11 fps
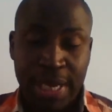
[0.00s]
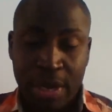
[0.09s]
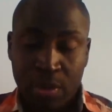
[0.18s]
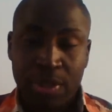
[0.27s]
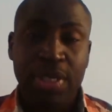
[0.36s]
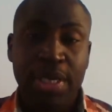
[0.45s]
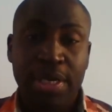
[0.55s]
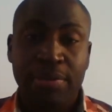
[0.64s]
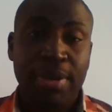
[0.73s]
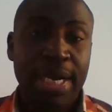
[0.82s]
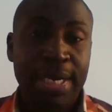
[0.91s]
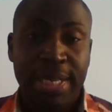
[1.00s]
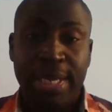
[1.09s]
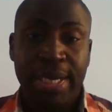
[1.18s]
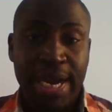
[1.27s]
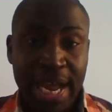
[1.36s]
I would state it right
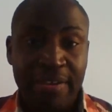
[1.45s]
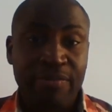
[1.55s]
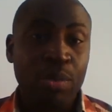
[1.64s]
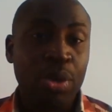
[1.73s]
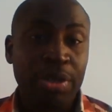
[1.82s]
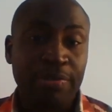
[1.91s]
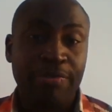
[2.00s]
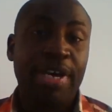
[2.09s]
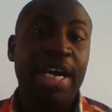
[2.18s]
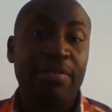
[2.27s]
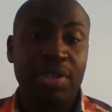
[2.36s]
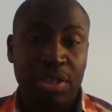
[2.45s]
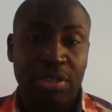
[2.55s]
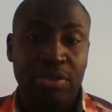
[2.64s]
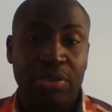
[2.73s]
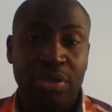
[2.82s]
there. I have more than 5
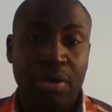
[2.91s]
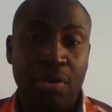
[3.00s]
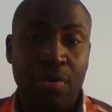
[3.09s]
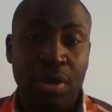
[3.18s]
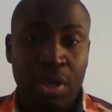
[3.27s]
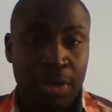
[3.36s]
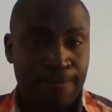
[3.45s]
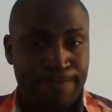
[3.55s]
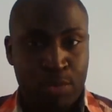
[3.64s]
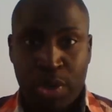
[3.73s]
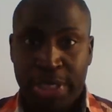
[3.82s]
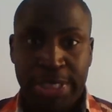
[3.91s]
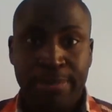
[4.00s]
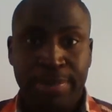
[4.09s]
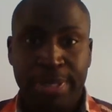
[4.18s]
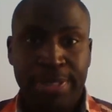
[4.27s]
years, by
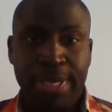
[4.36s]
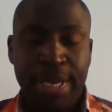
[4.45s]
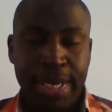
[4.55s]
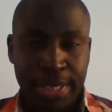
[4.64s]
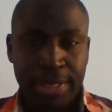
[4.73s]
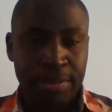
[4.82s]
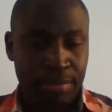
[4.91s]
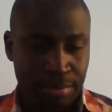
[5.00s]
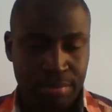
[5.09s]
simply saying